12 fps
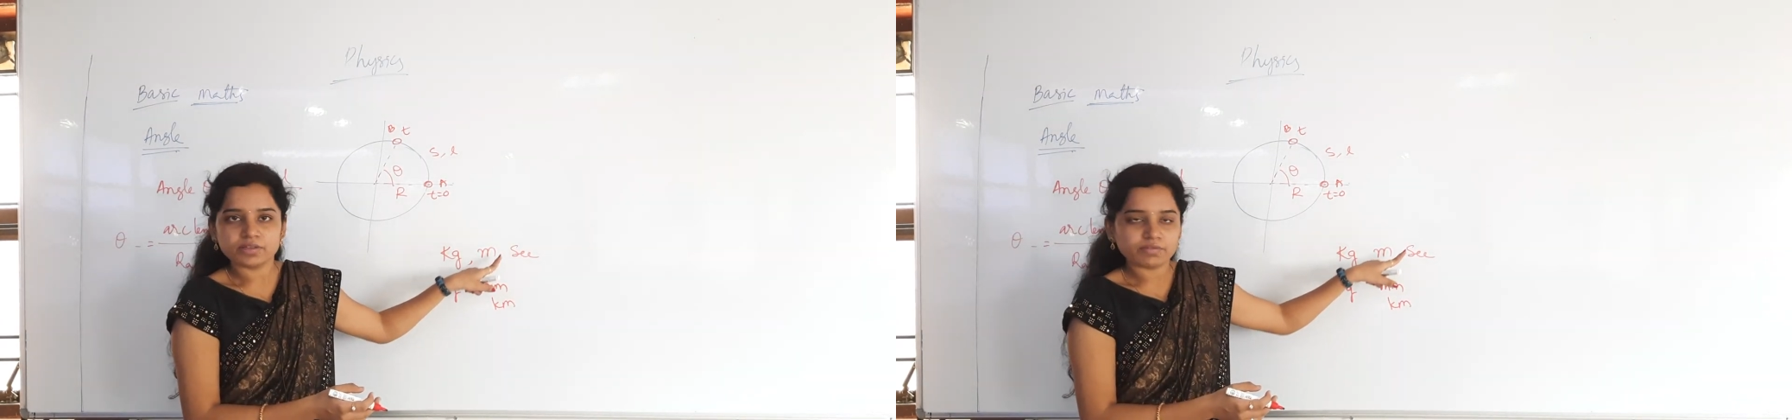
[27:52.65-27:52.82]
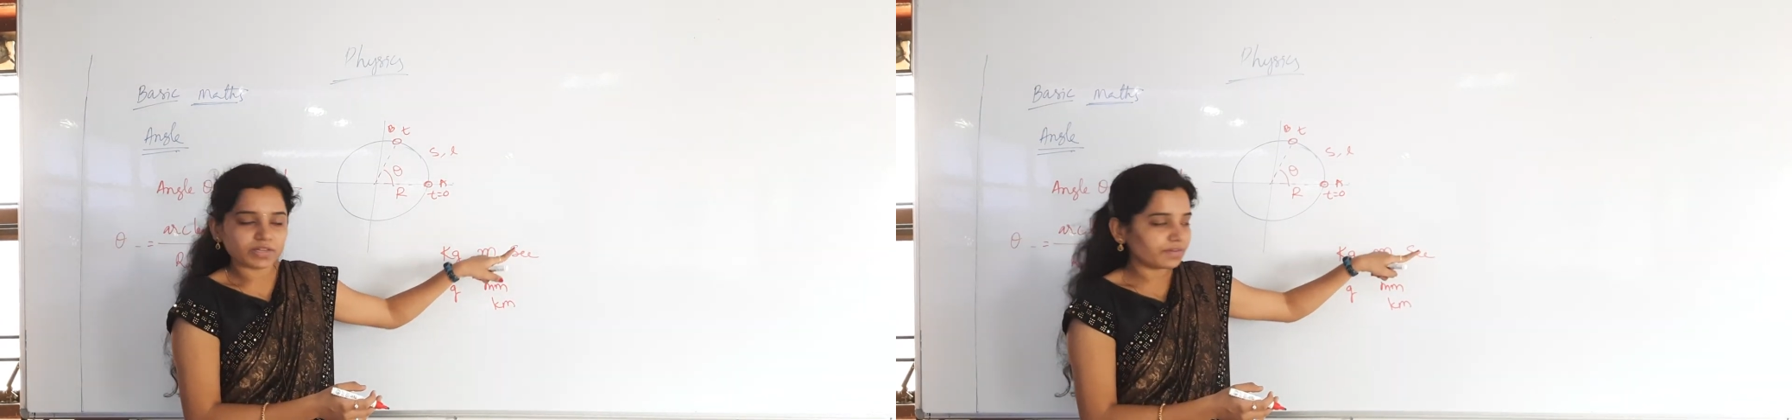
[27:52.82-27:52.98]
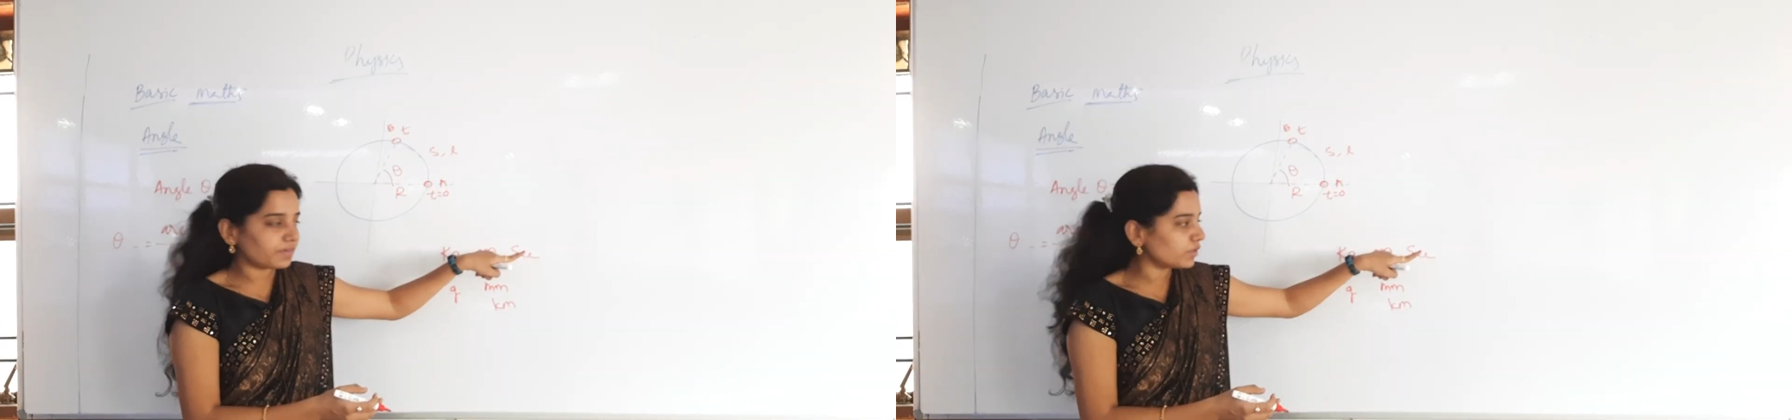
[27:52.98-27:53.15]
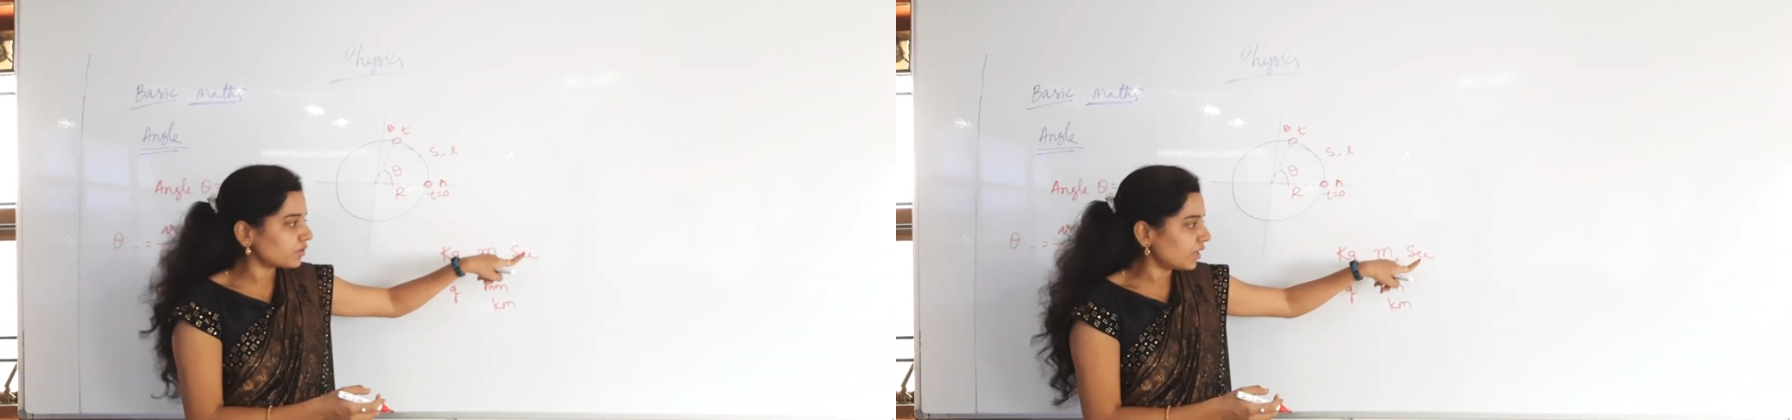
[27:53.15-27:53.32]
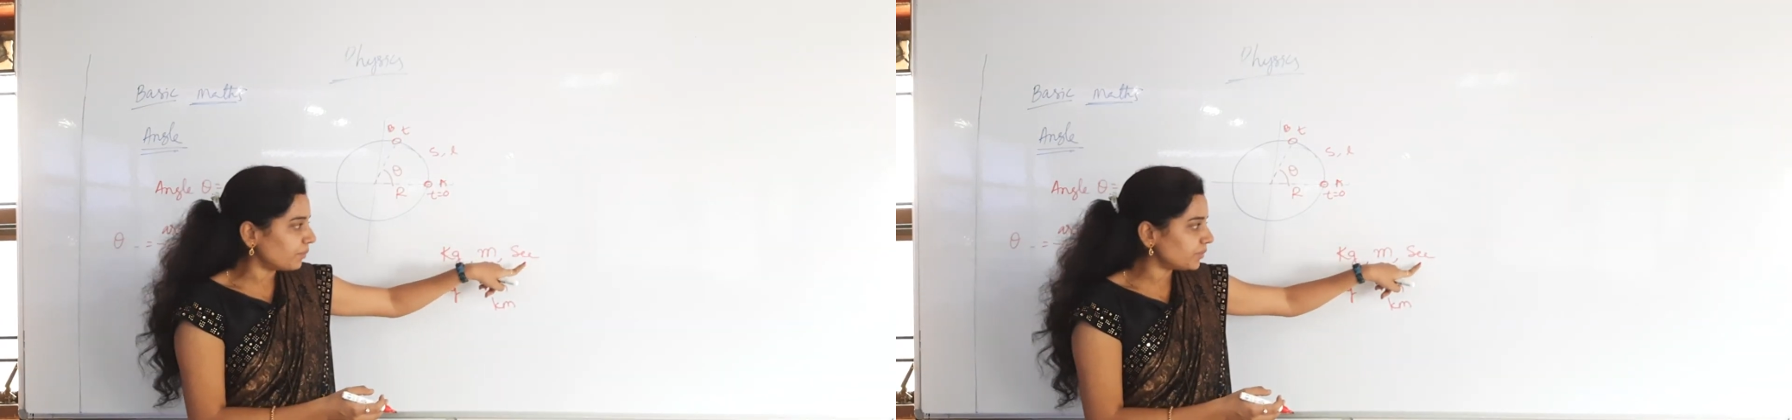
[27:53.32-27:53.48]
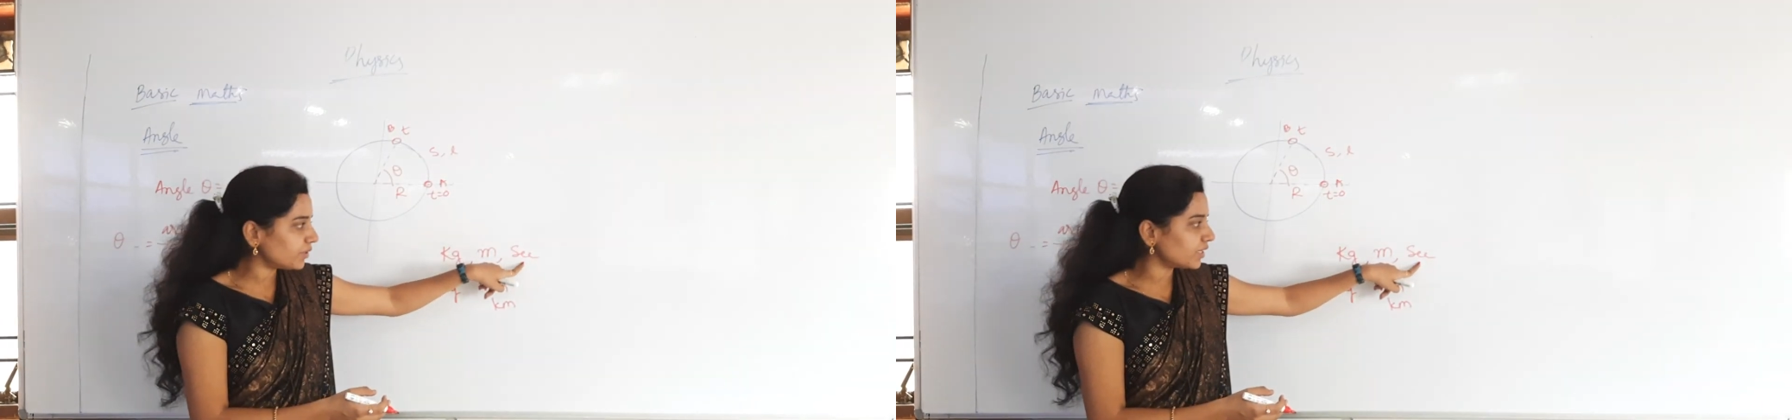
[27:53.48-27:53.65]
Whenever you
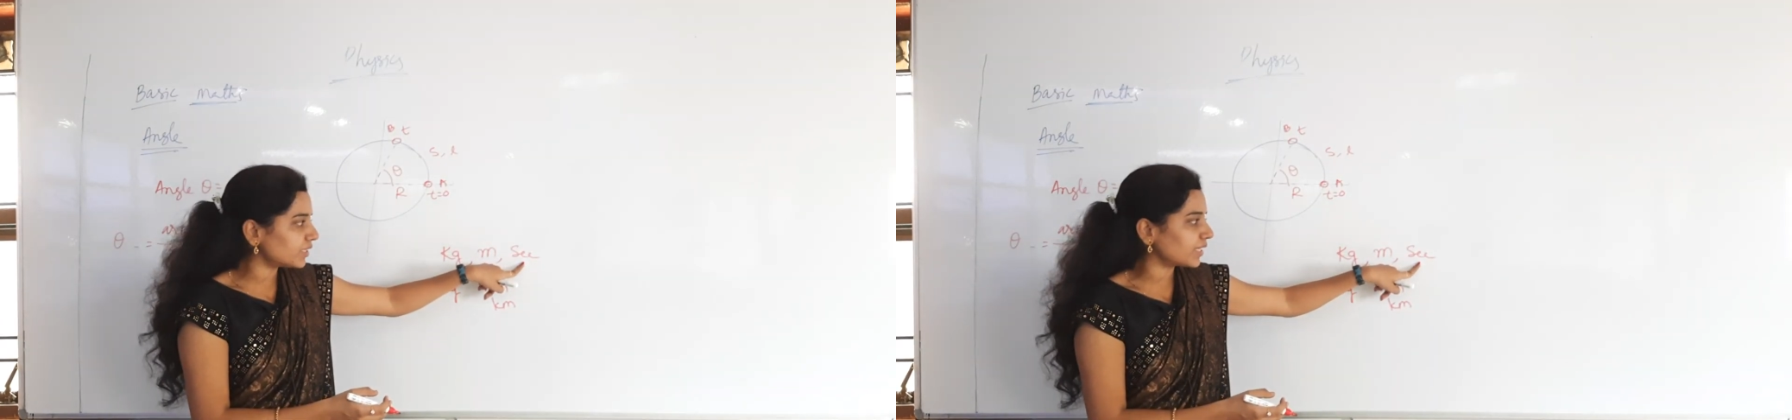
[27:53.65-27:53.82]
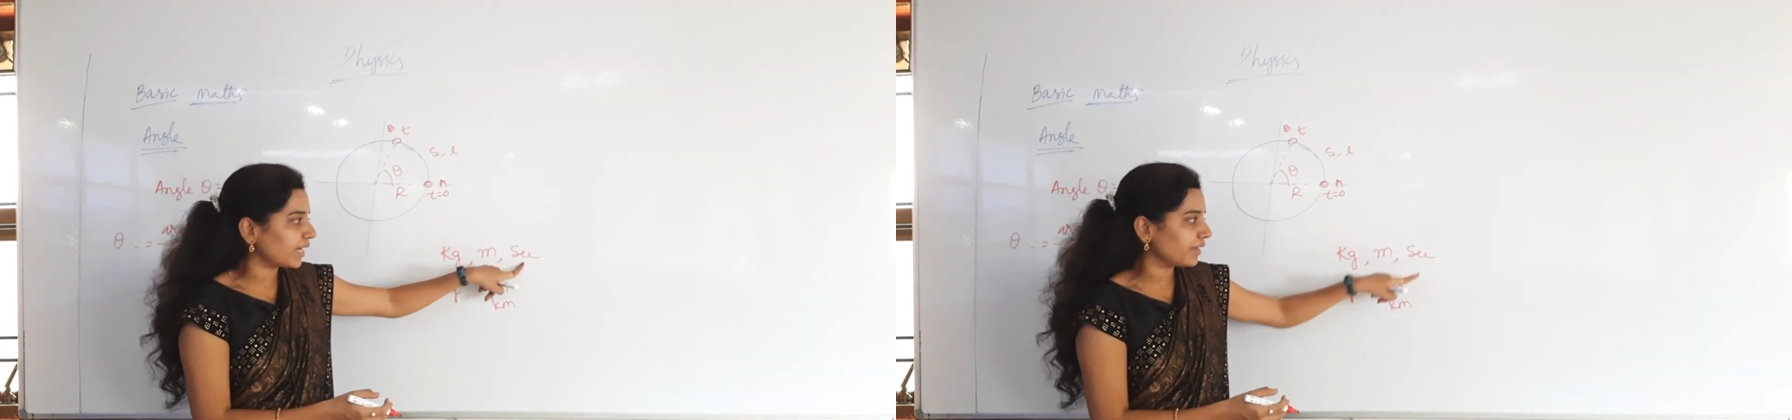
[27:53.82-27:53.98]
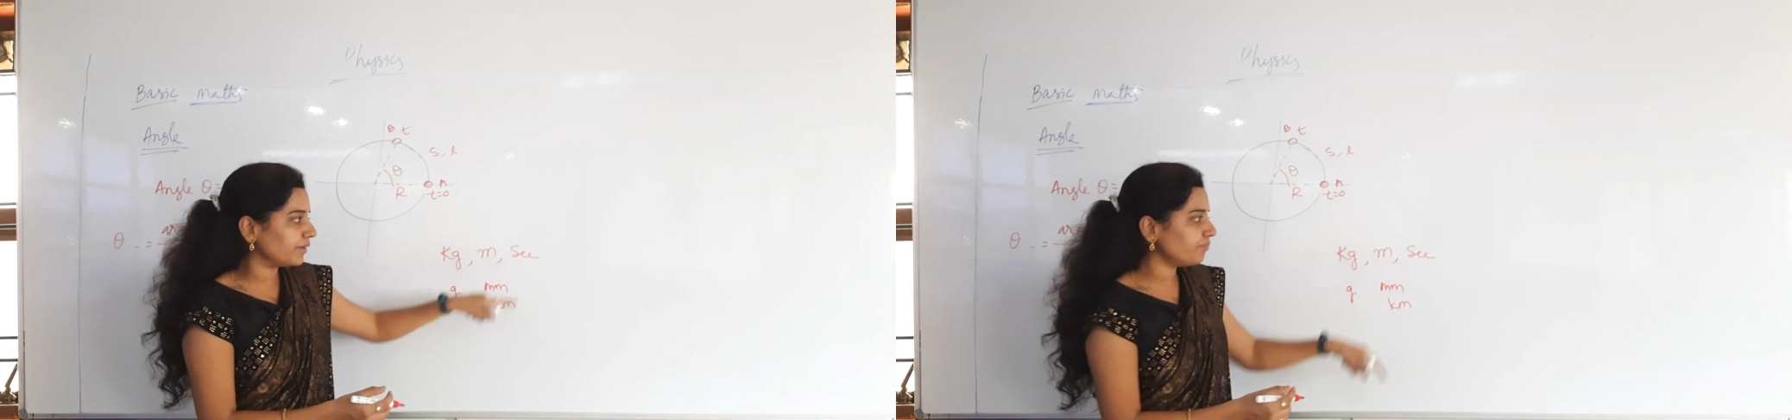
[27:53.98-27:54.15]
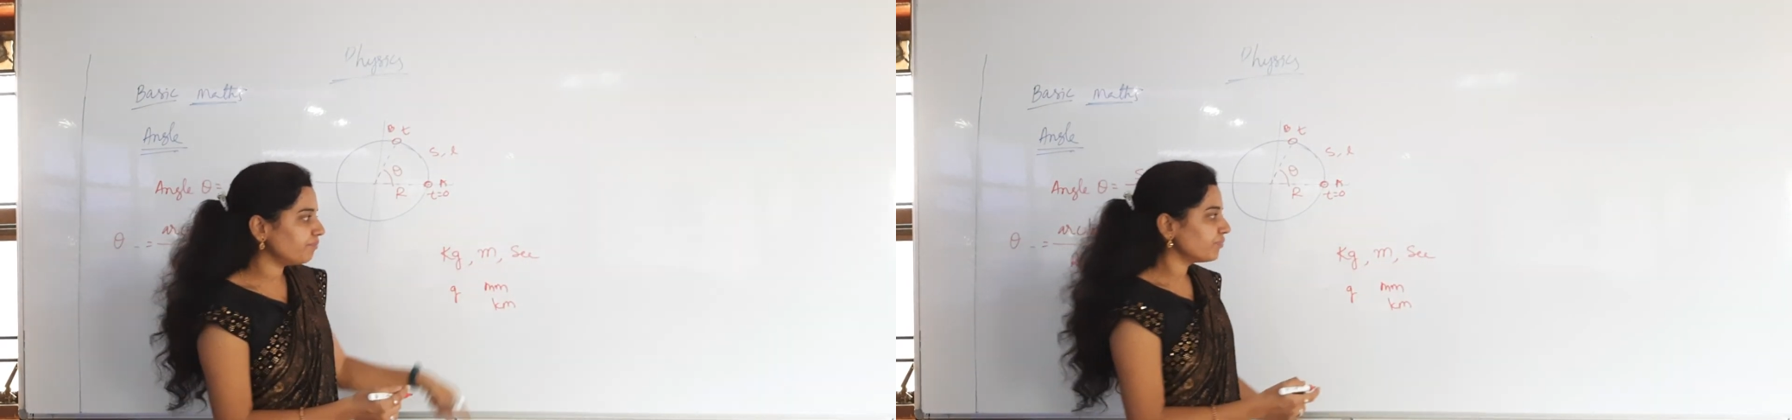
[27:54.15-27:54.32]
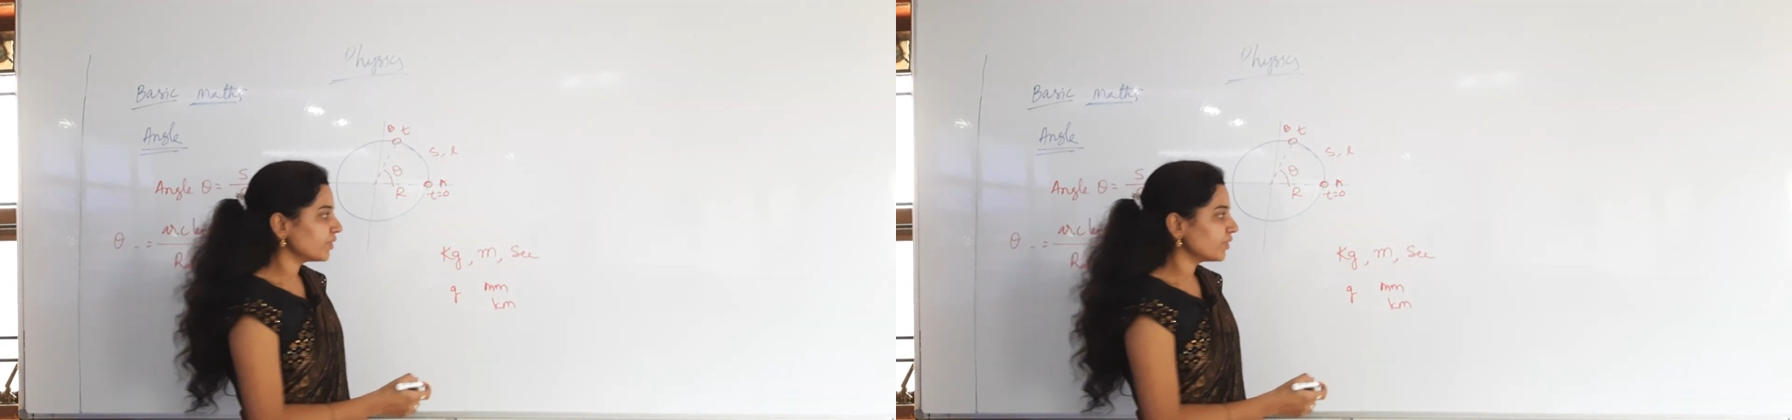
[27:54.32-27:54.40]
come to the time